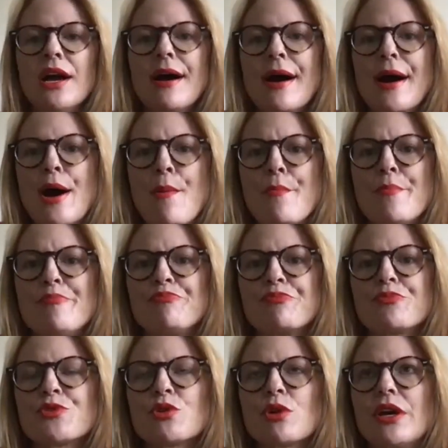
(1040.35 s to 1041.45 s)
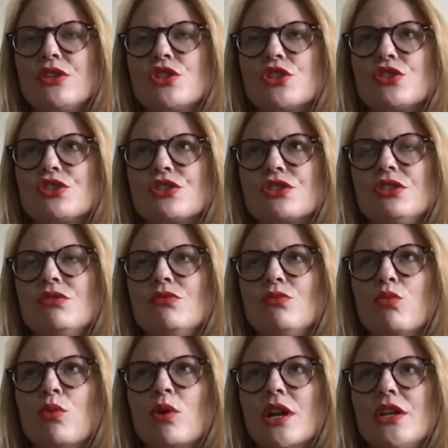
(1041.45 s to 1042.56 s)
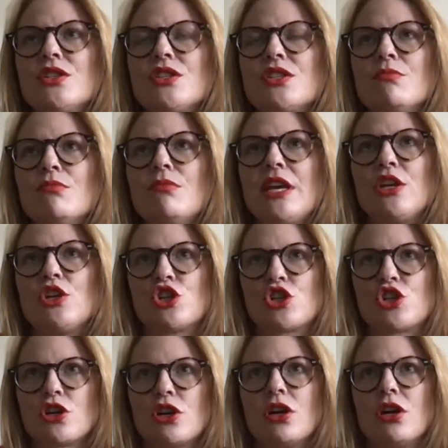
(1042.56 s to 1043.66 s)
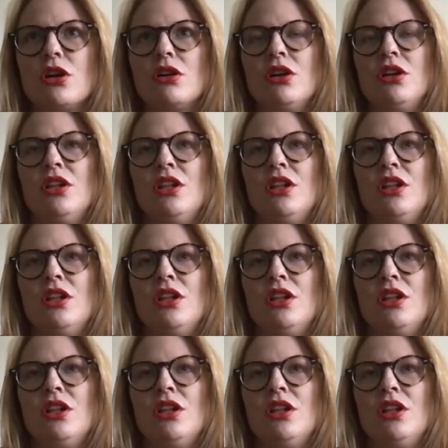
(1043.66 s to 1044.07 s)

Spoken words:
Right. So I just wanted to make sure